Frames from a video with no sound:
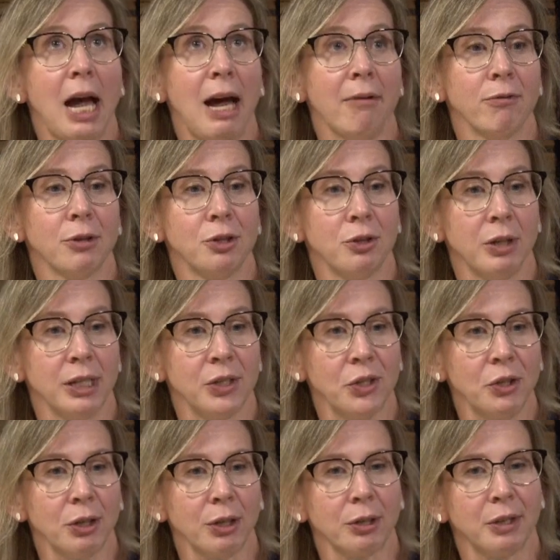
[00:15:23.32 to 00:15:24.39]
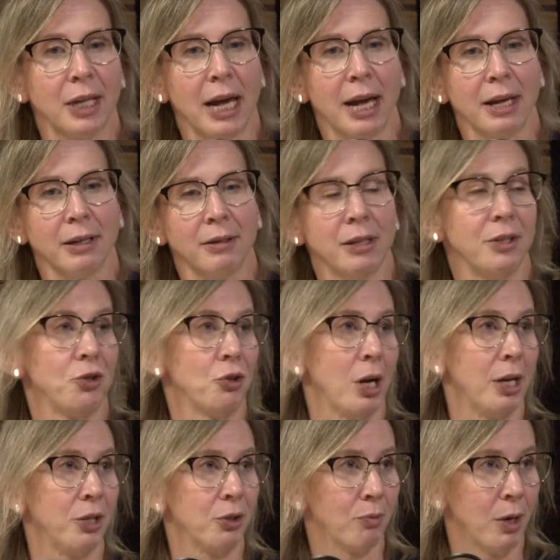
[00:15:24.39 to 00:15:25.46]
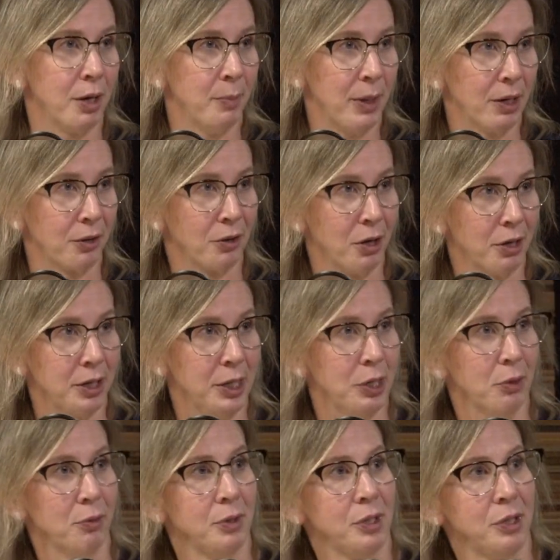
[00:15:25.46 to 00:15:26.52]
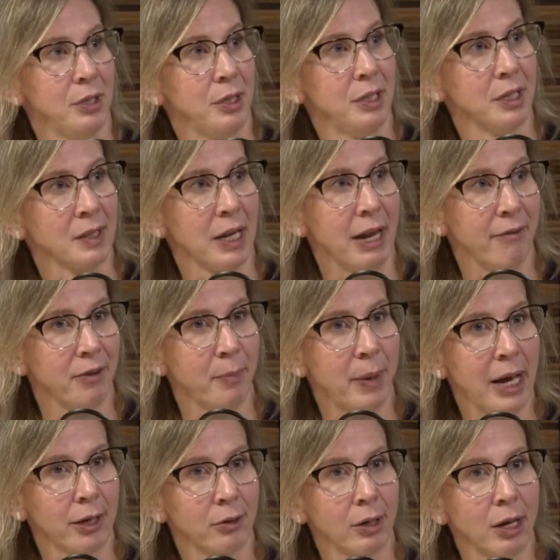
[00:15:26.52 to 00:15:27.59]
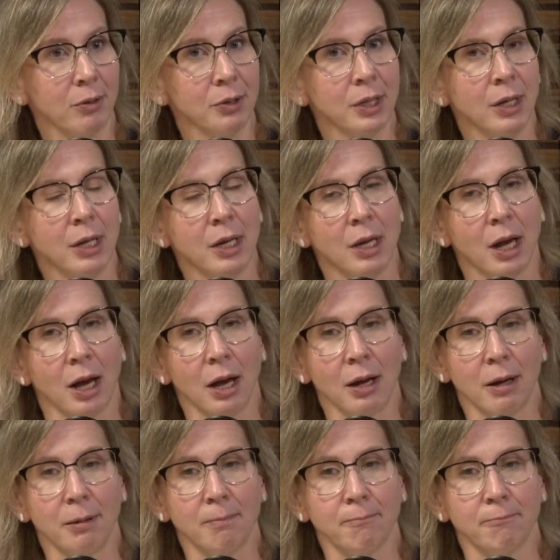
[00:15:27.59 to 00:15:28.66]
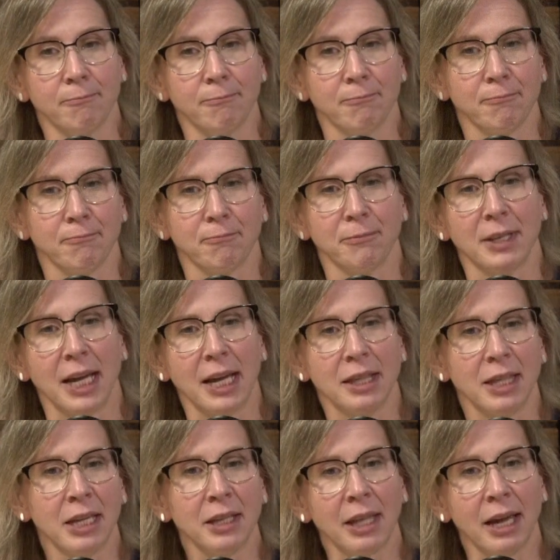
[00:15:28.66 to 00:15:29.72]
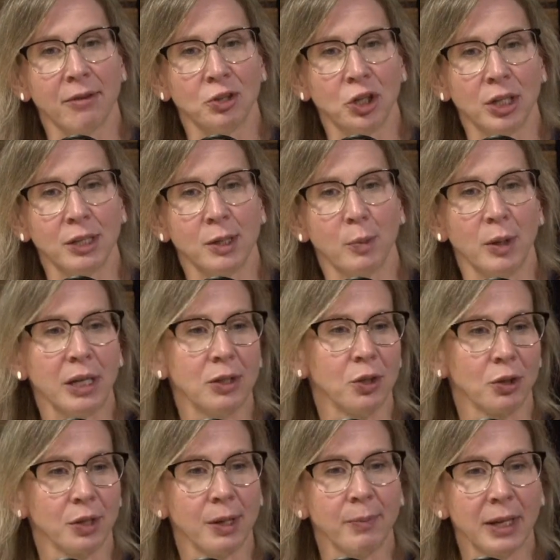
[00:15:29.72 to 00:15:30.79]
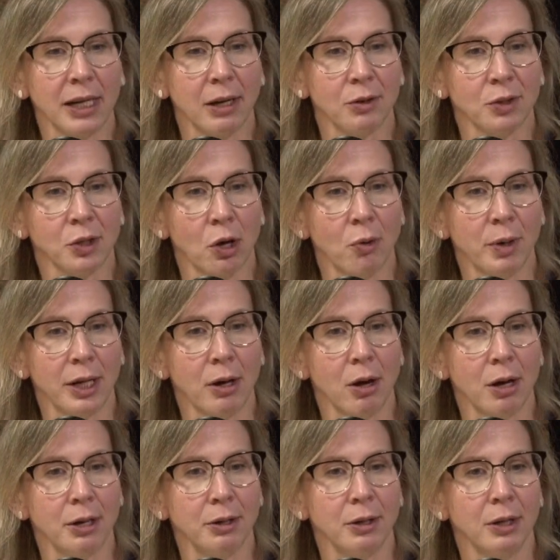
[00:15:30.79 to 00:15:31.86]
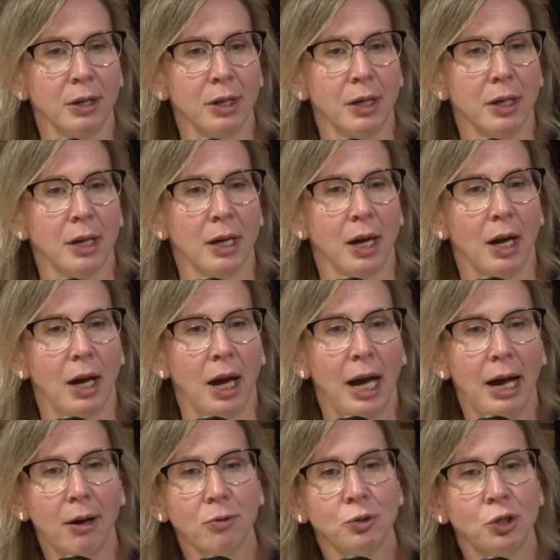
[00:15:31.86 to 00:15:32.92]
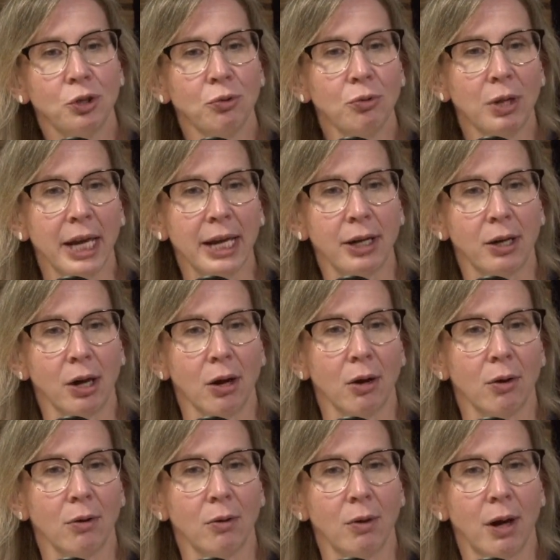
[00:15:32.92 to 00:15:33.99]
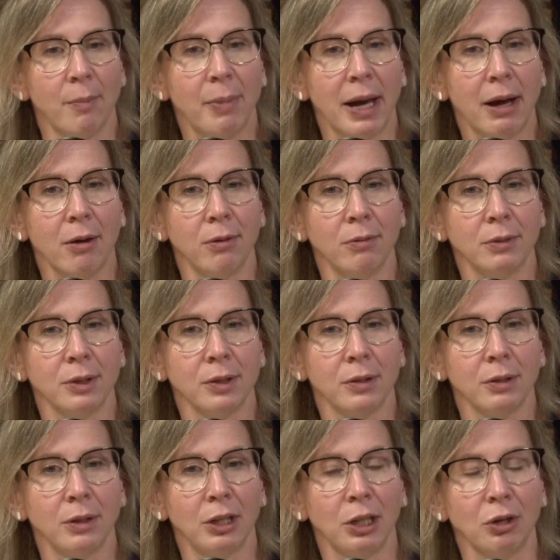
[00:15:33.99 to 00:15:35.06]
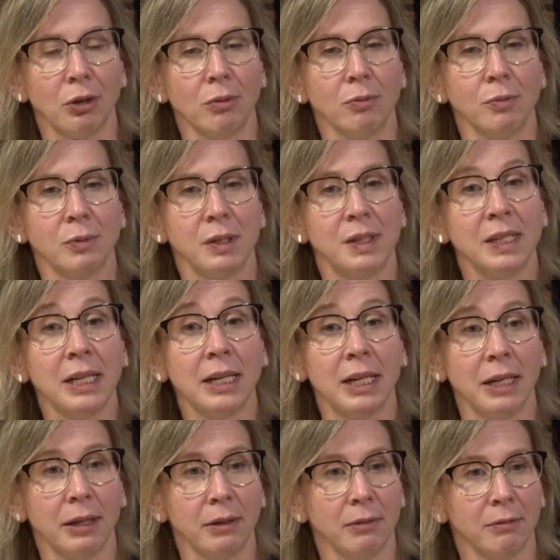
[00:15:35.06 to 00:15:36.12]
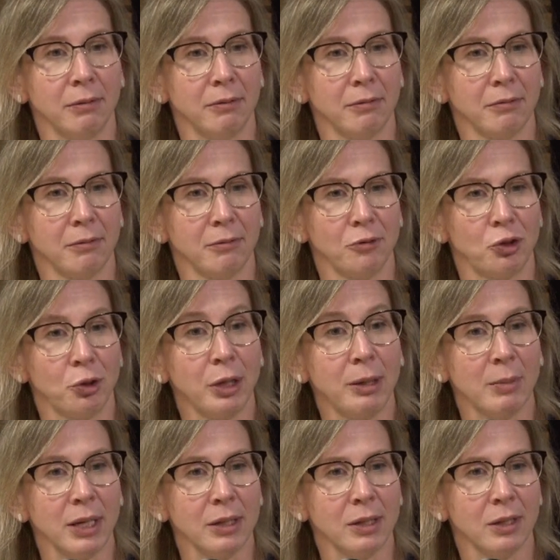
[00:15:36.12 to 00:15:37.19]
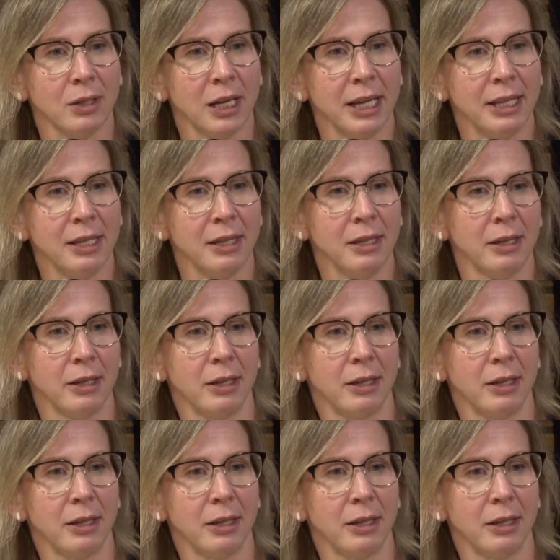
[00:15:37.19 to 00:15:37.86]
average listener that is trying to run a marathon and doesn't have the background, they think they have shin splints or something else going on. How do they go about, seeking treatment? Can